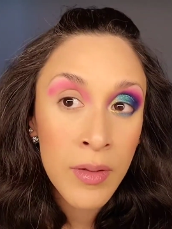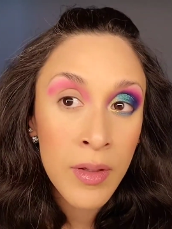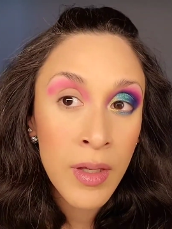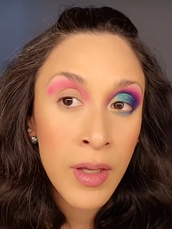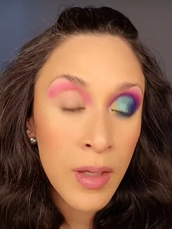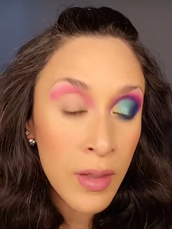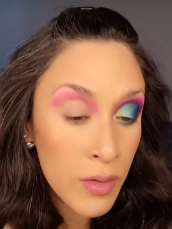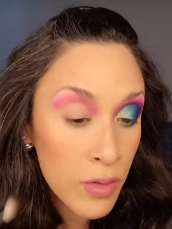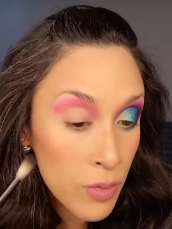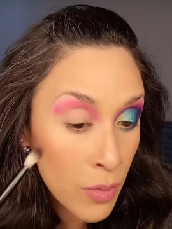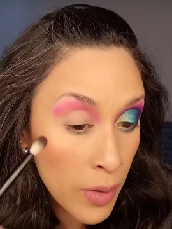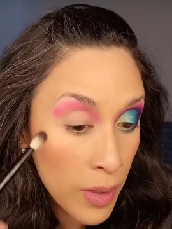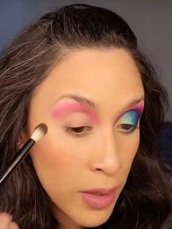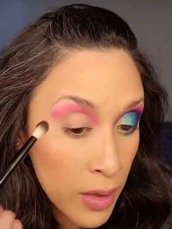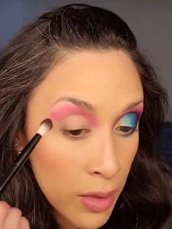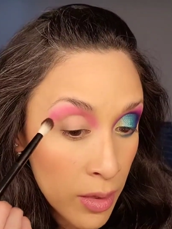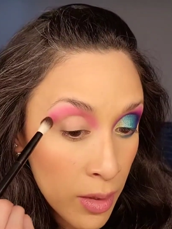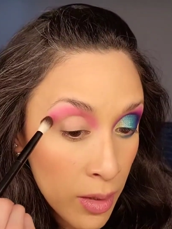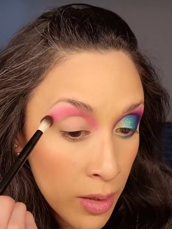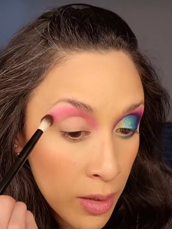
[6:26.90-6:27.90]
Okay, so I
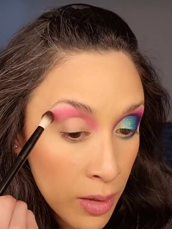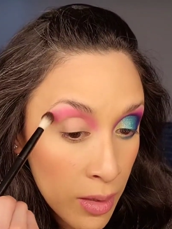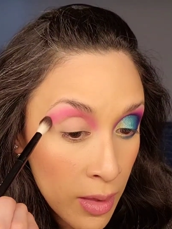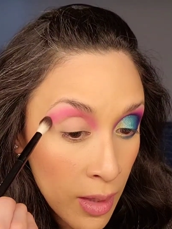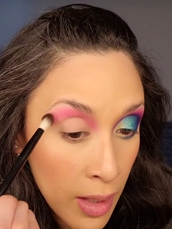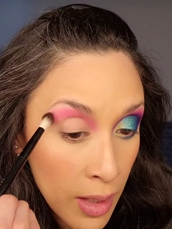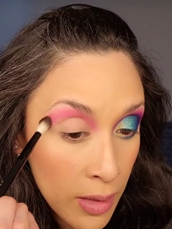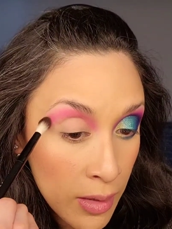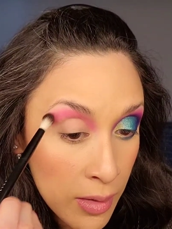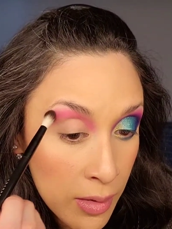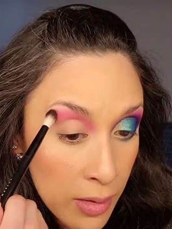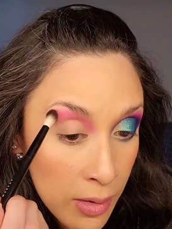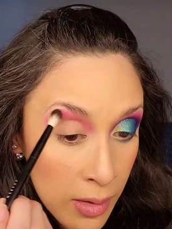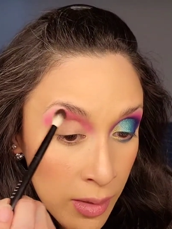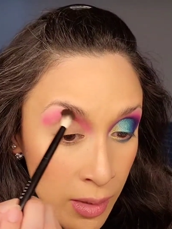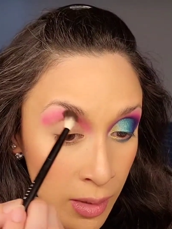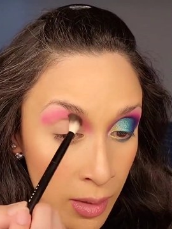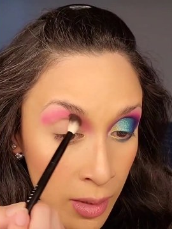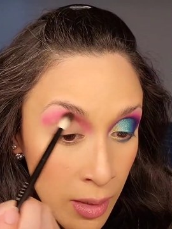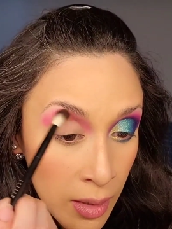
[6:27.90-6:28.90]
think that's
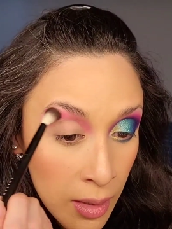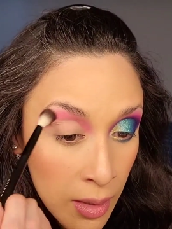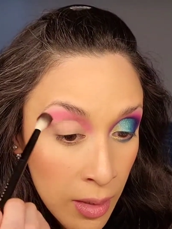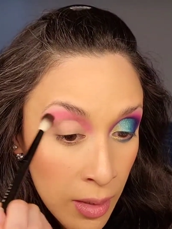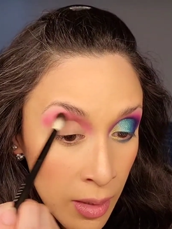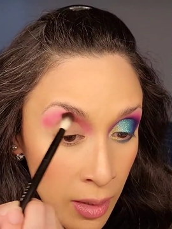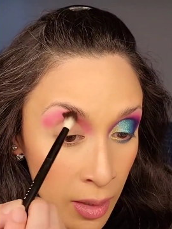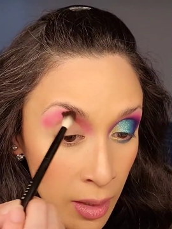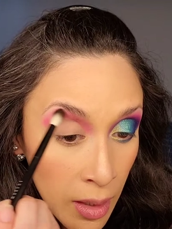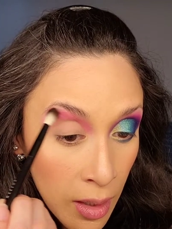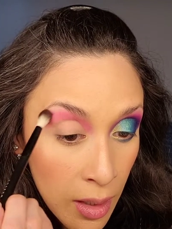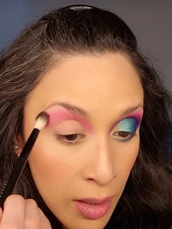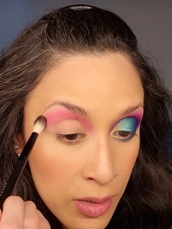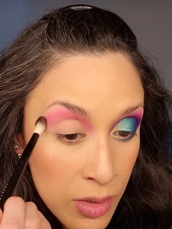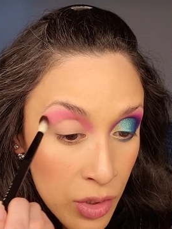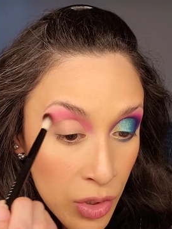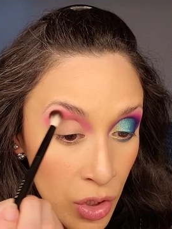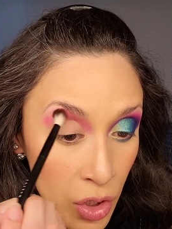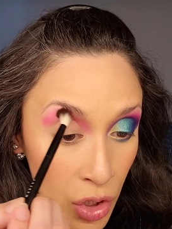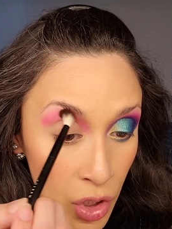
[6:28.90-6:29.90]

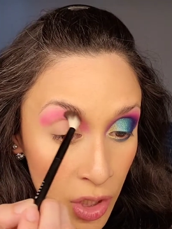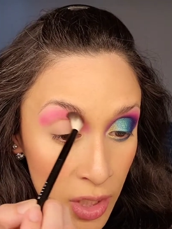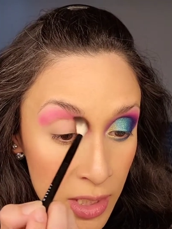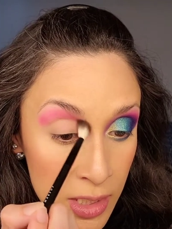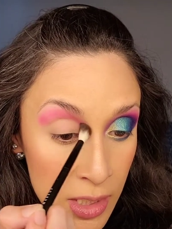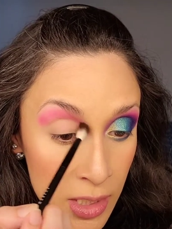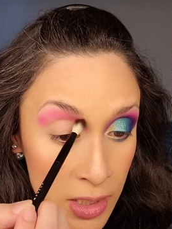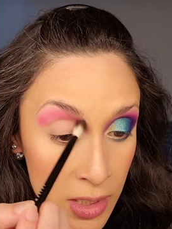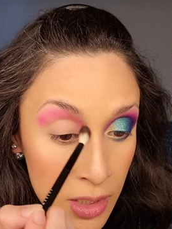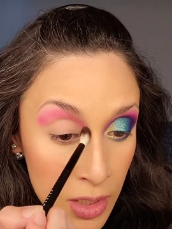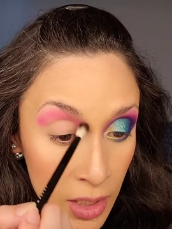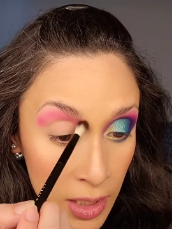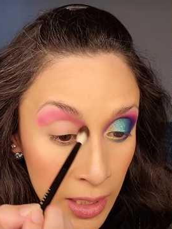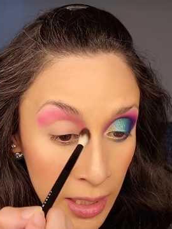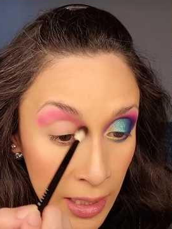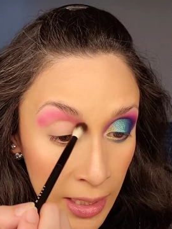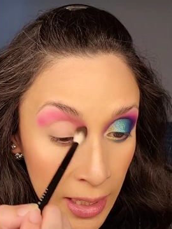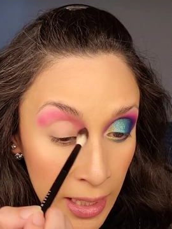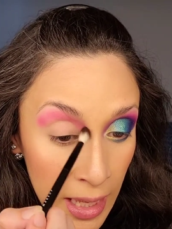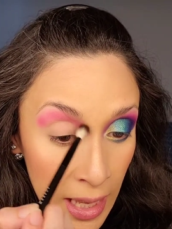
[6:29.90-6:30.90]
as good as it's gonna
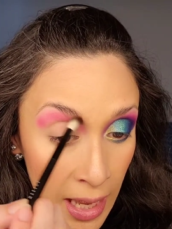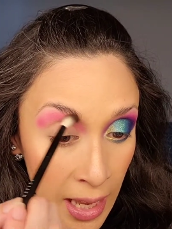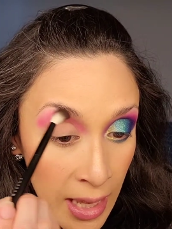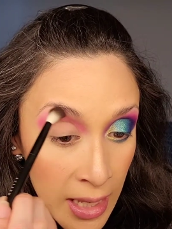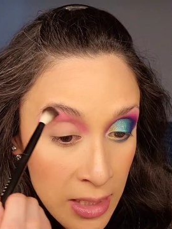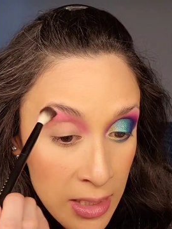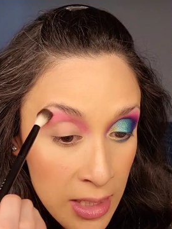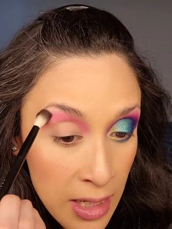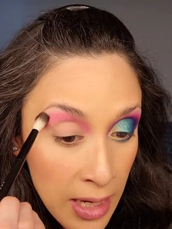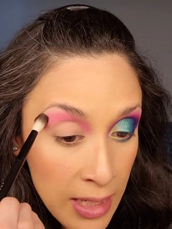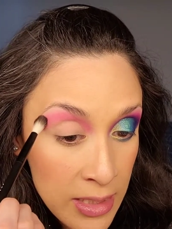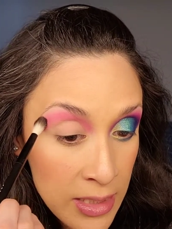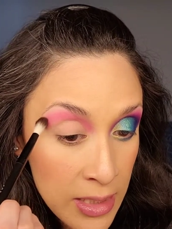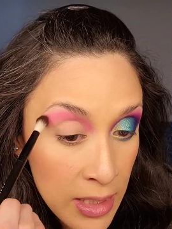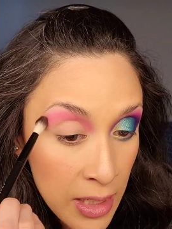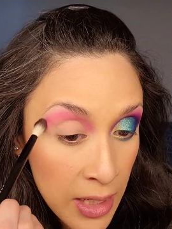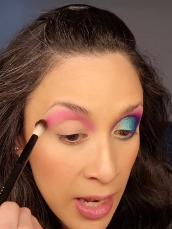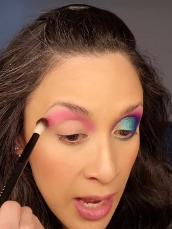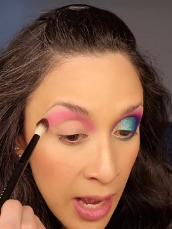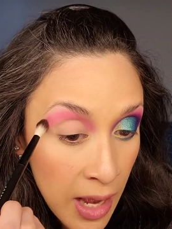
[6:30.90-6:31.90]
get. I
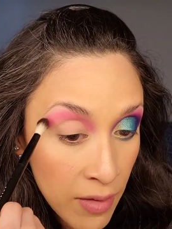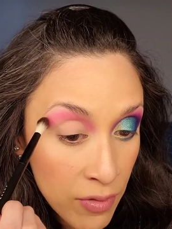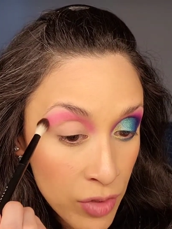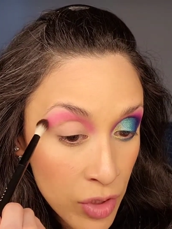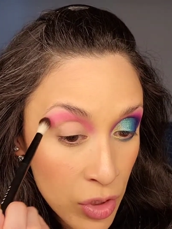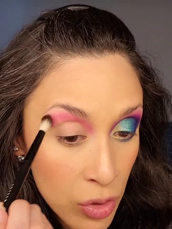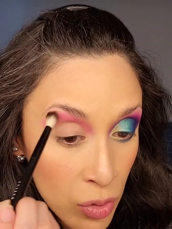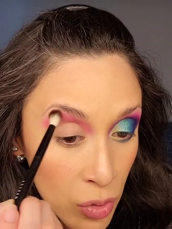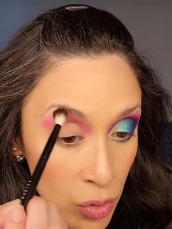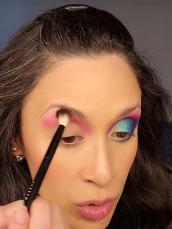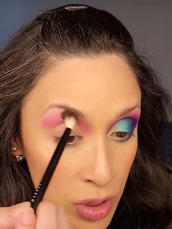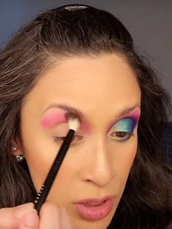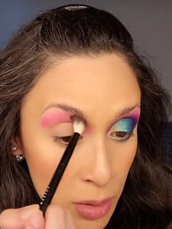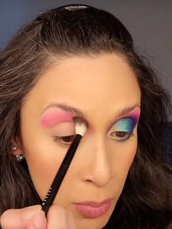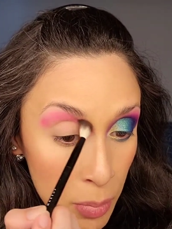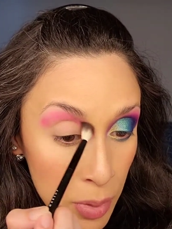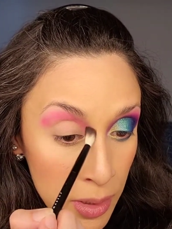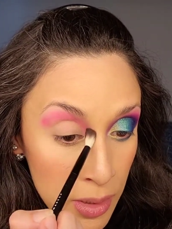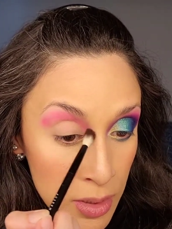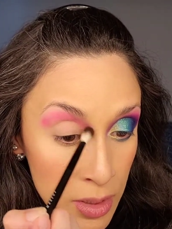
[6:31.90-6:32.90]
did have to
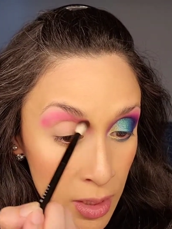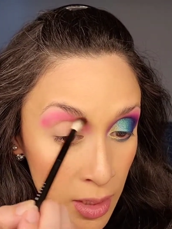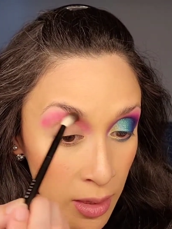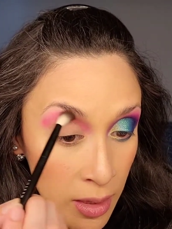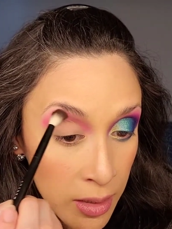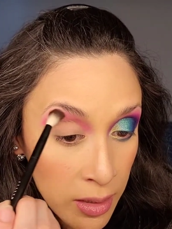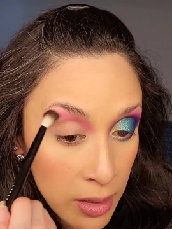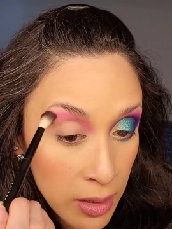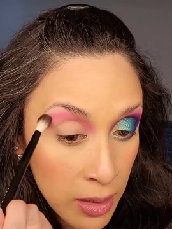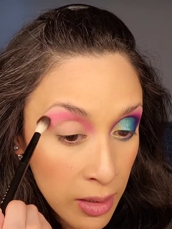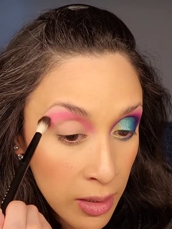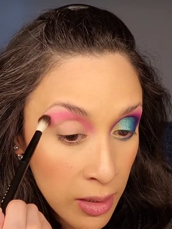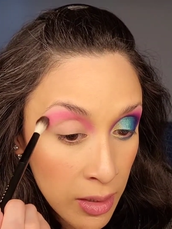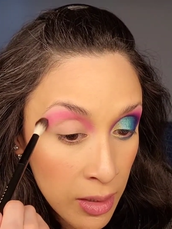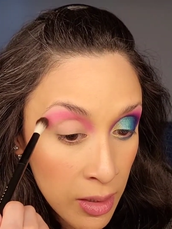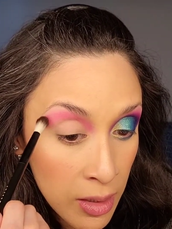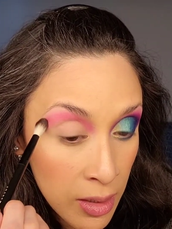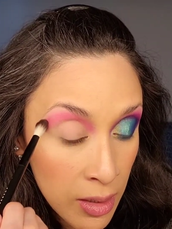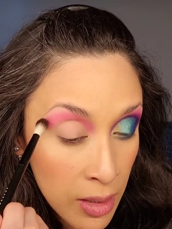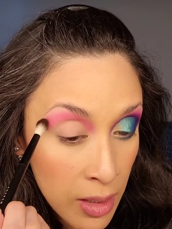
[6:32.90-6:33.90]
dip into the
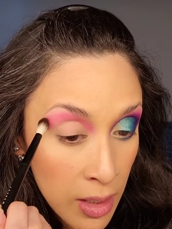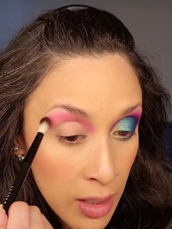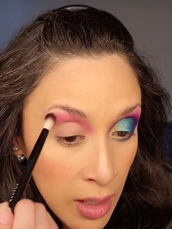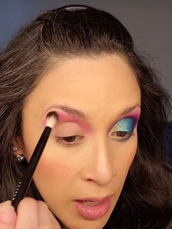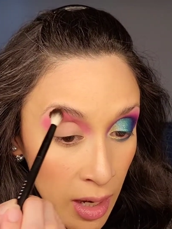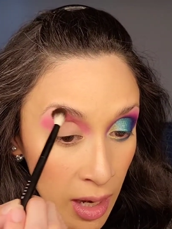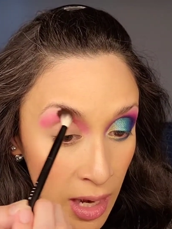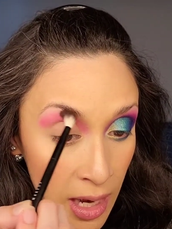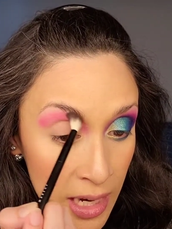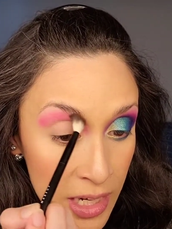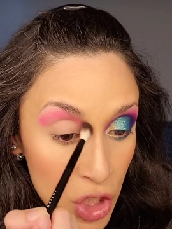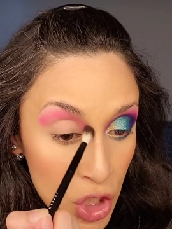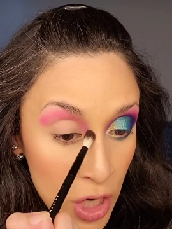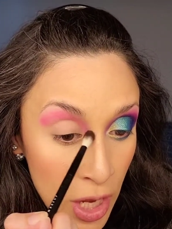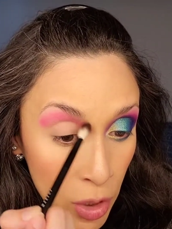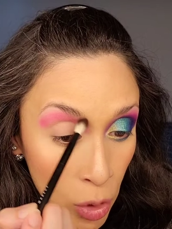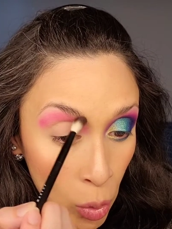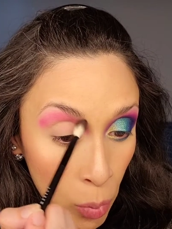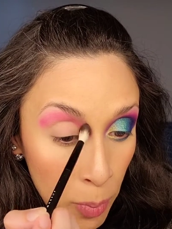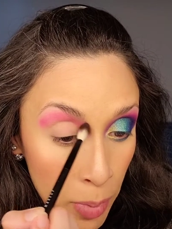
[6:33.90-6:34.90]

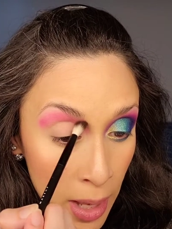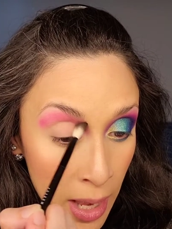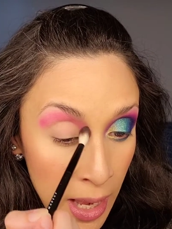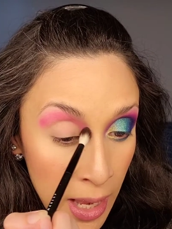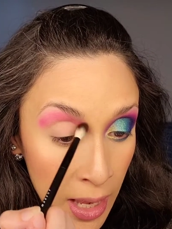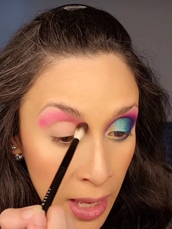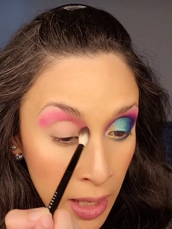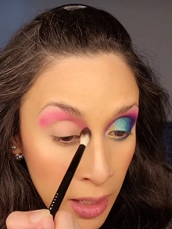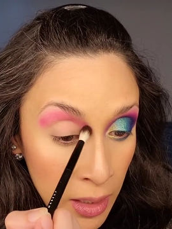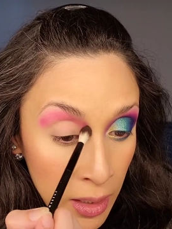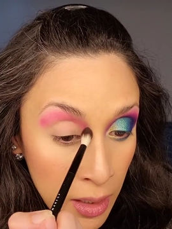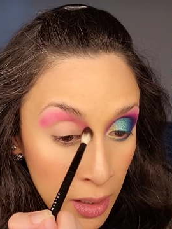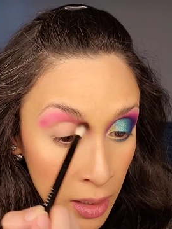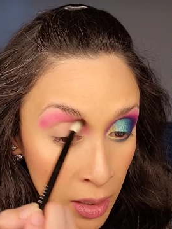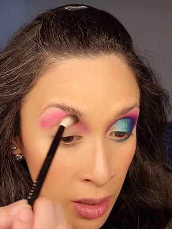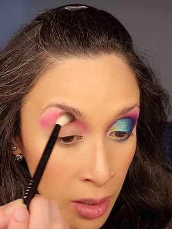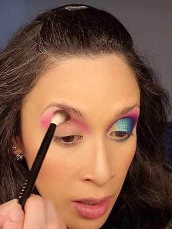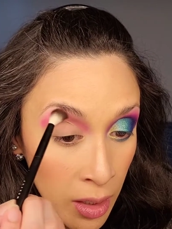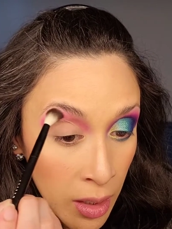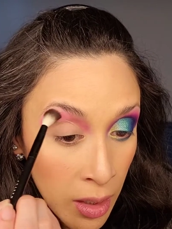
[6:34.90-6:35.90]
eyeshadow pan
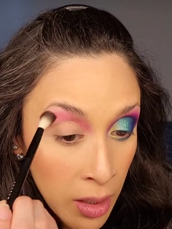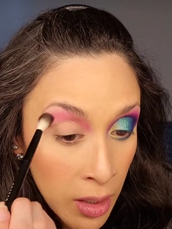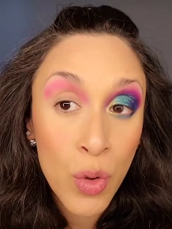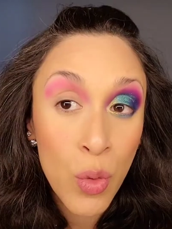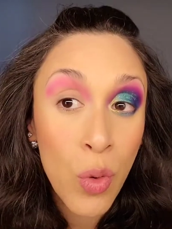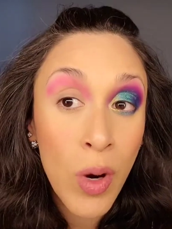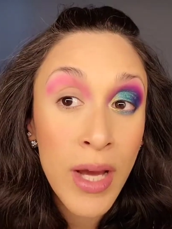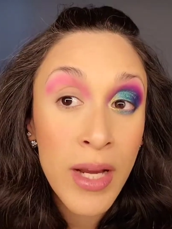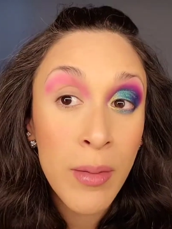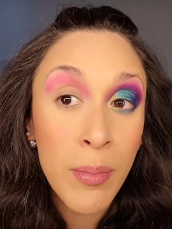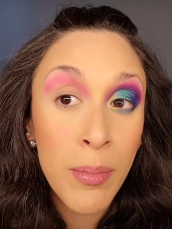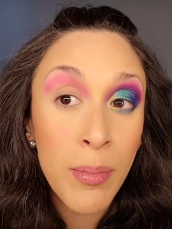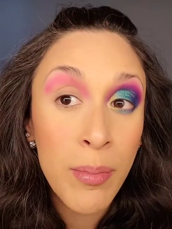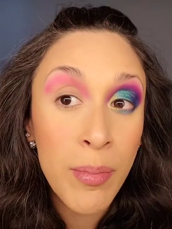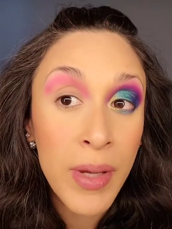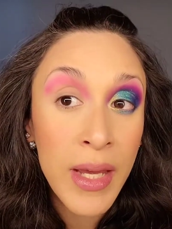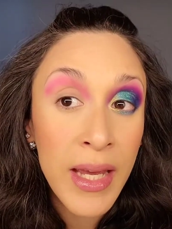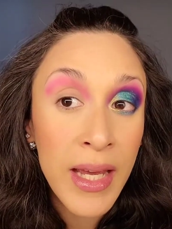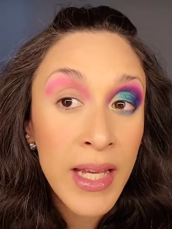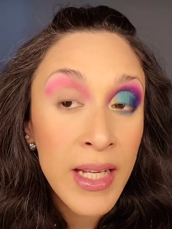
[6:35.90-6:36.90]
quite a
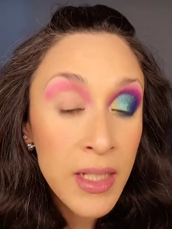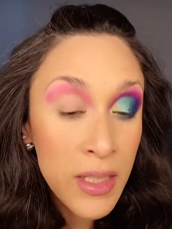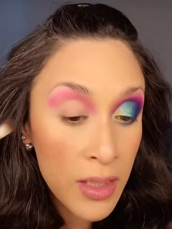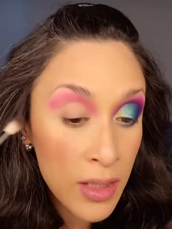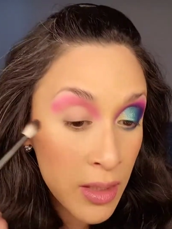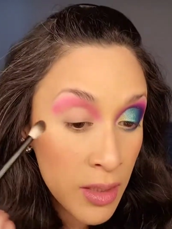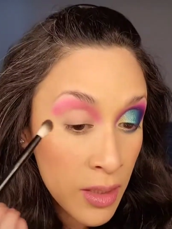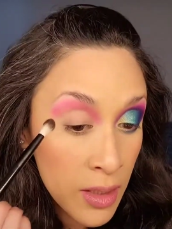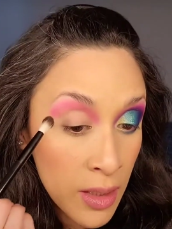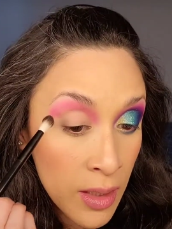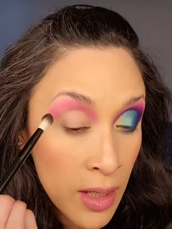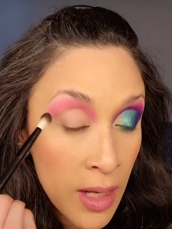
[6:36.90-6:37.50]
bit,